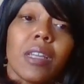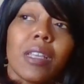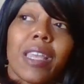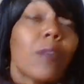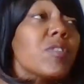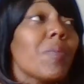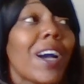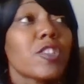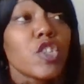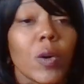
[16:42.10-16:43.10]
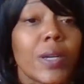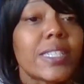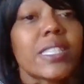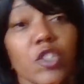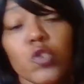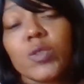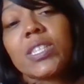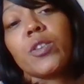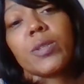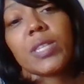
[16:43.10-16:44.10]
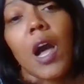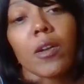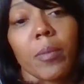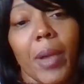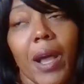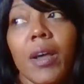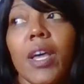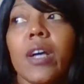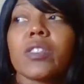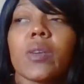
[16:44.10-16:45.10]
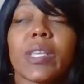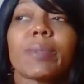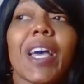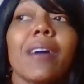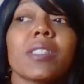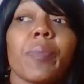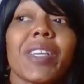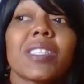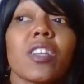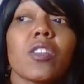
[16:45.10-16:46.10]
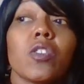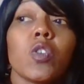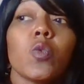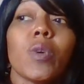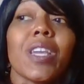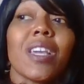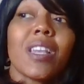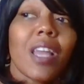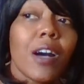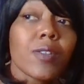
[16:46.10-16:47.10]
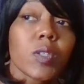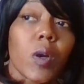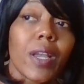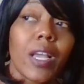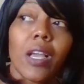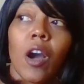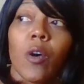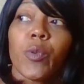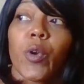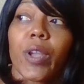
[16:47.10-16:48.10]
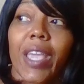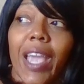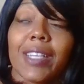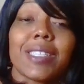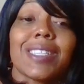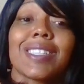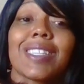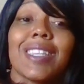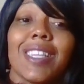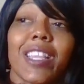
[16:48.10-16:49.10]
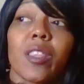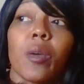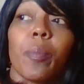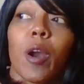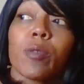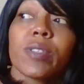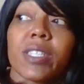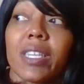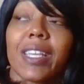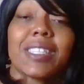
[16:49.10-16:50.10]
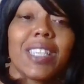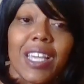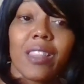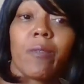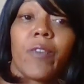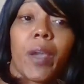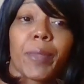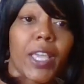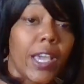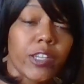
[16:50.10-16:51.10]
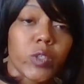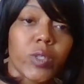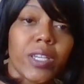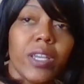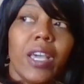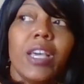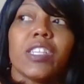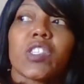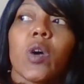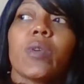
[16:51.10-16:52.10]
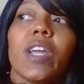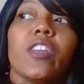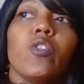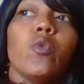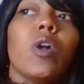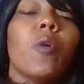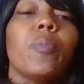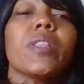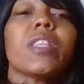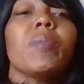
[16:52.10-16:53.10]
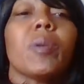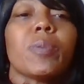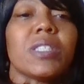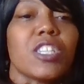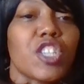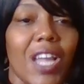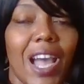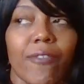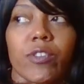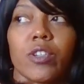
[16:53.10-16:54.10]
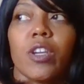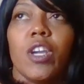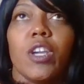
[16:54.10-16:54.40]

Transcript: That was my choice that you sitting here talking about. So sometimes the best thing to do when in-laws are on your case is to let the person that's in the family handle it so that you don't put them in a position to have to,